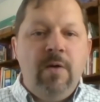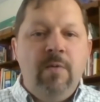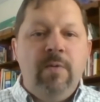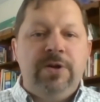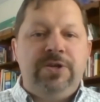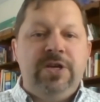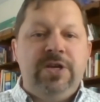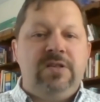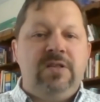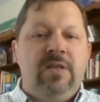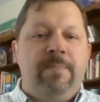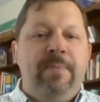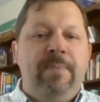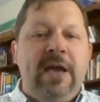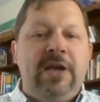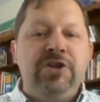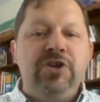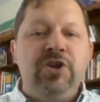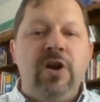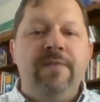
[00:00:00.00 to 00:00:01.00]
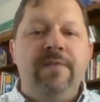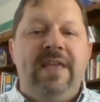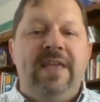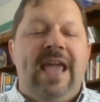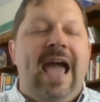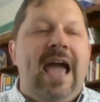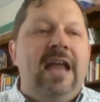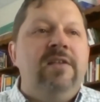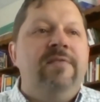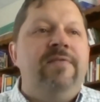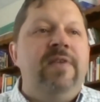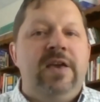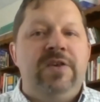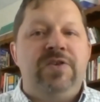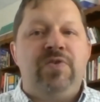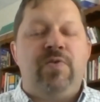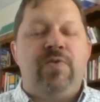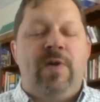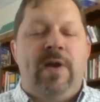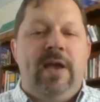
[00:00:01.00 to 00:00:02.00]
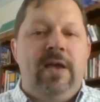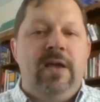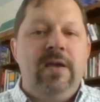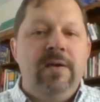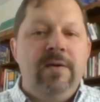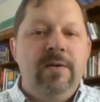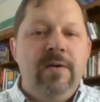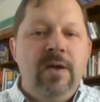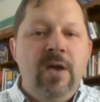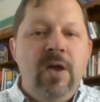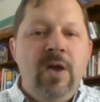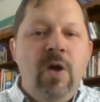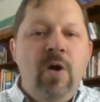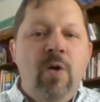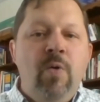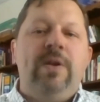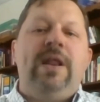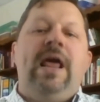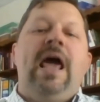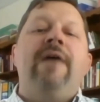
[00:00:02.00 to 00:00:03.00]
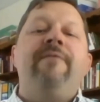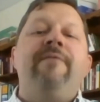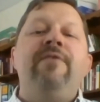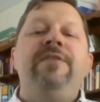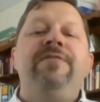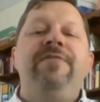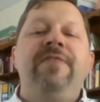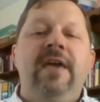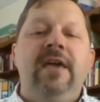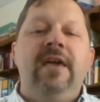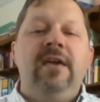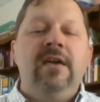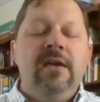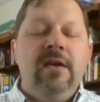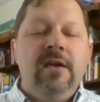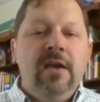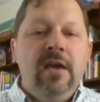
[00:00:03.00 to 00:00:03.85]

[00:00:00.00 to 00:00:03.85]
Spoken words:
which is the picture of the end of history, when everything